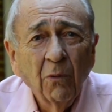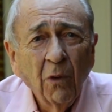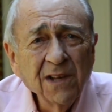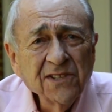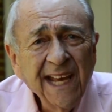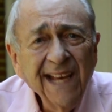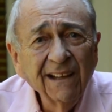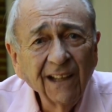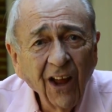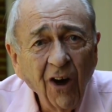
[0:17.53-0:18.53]
he
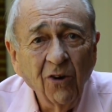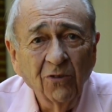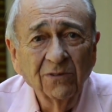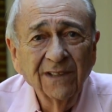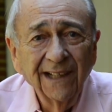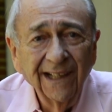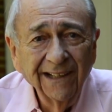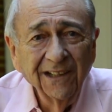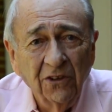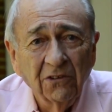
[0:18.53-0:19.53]
alone
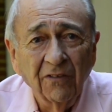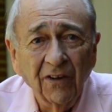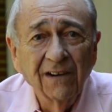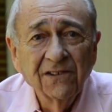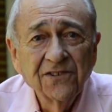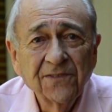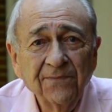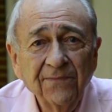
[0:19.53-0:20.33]
in the universe?